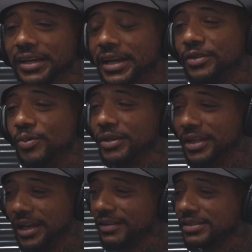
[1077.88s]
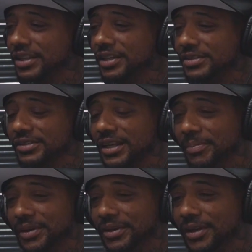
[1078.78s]
that's one thing I've seen since I've
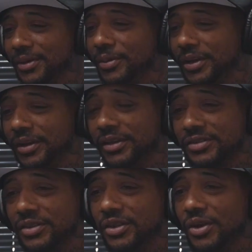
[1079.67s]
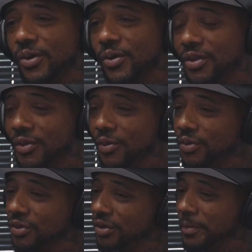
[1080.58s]
been dealing with it is
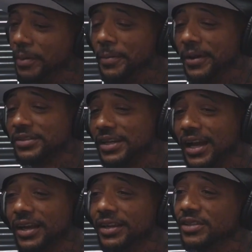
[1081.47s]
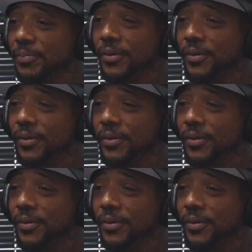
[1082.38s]
the people that's cocky is the